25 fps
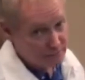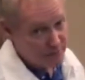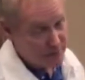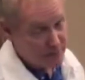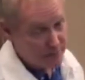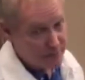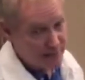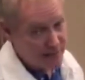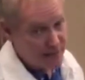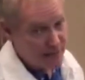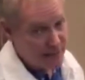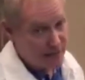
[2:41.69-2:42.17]
The
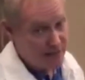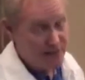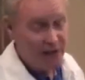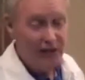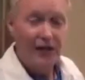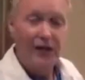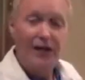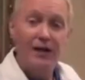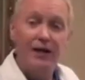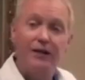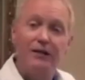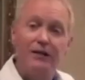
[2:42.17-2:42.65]
bad.
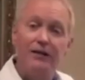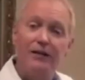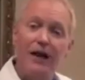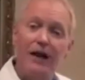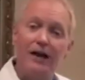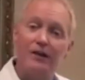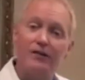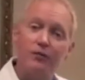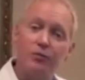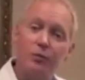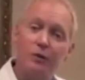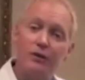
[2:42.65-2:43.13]

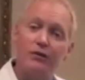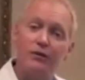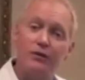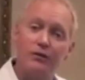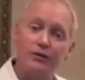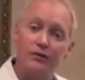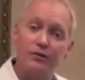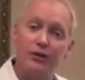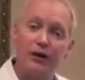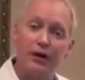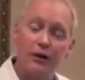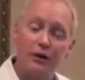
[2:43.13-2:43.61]
That's what the
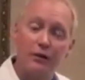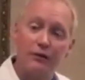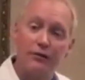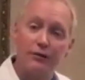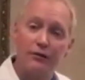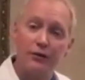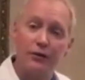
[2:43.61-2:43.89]
cells